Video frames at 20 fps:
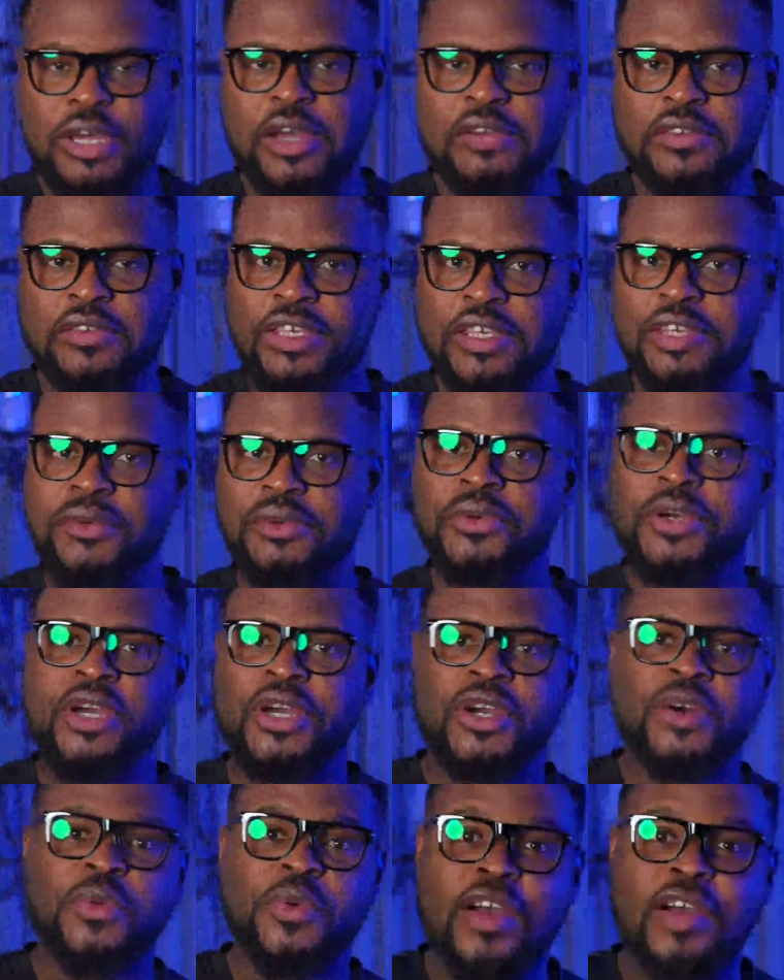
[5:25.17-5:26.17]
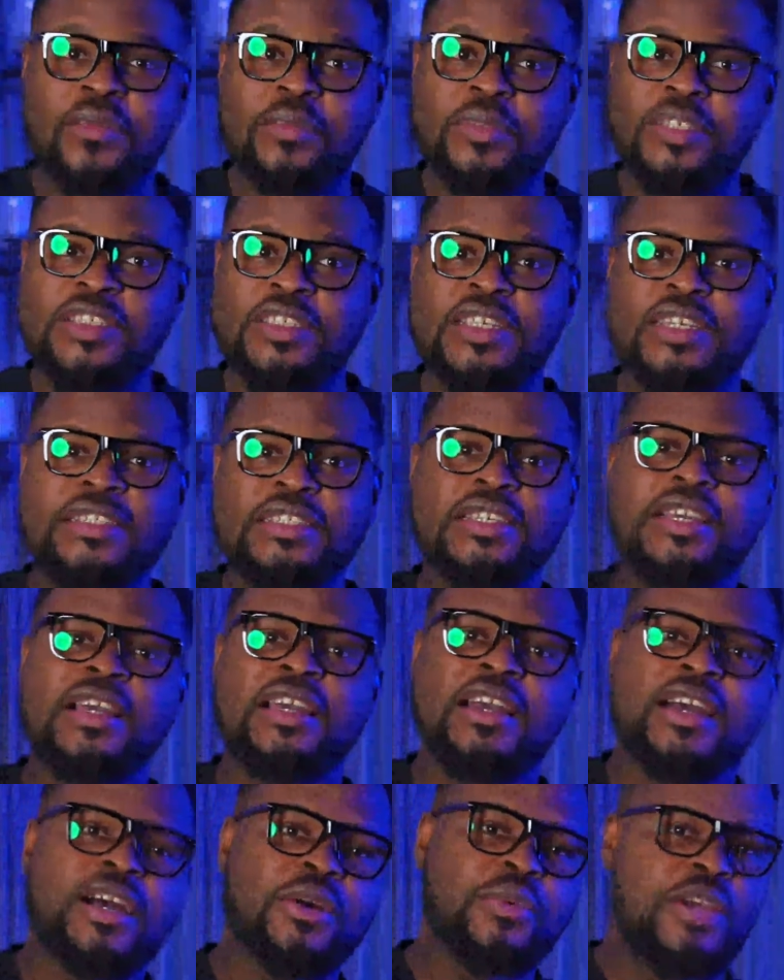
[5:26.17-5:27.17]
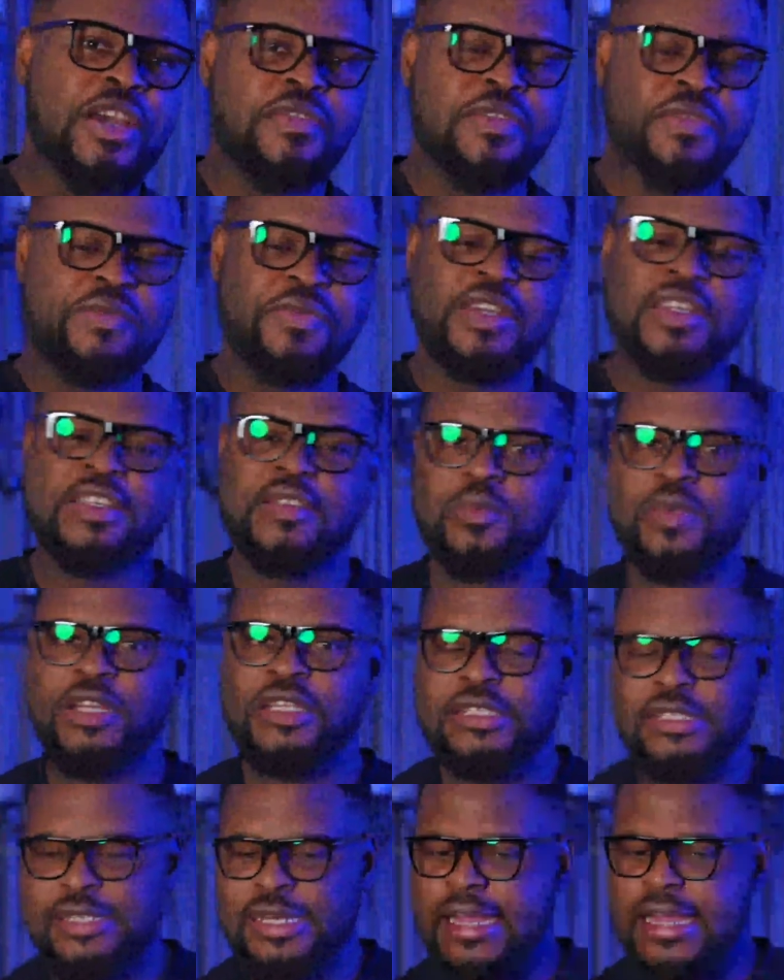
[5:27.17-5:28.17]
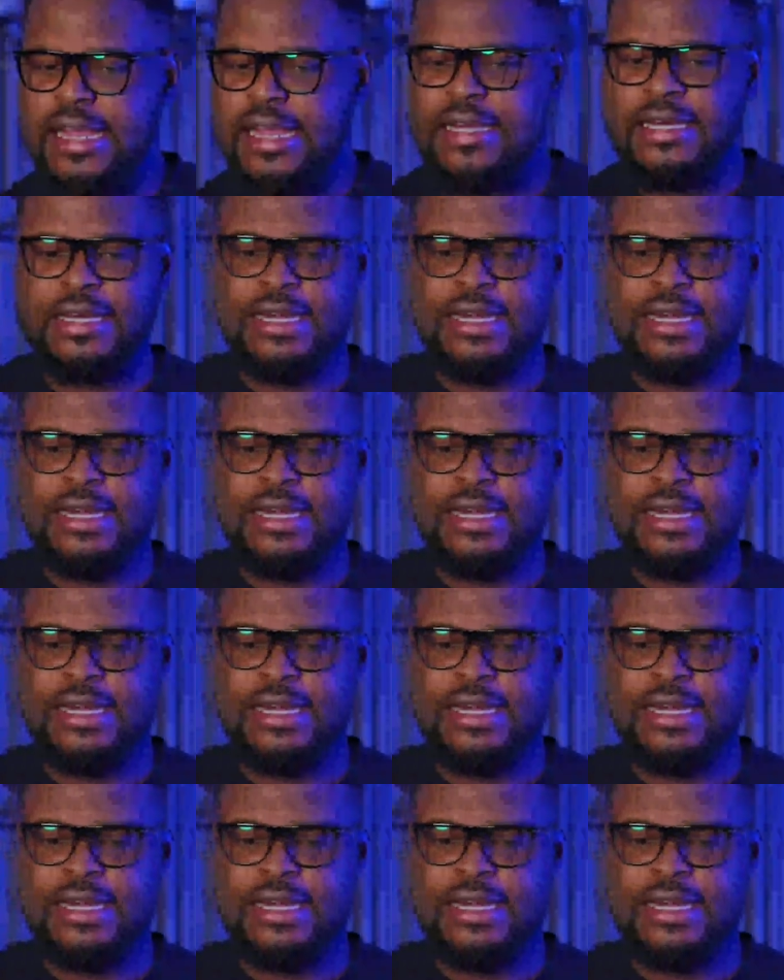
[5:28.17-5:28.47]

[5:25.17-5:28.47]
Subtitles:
So we have skill, we have business, and we have investments.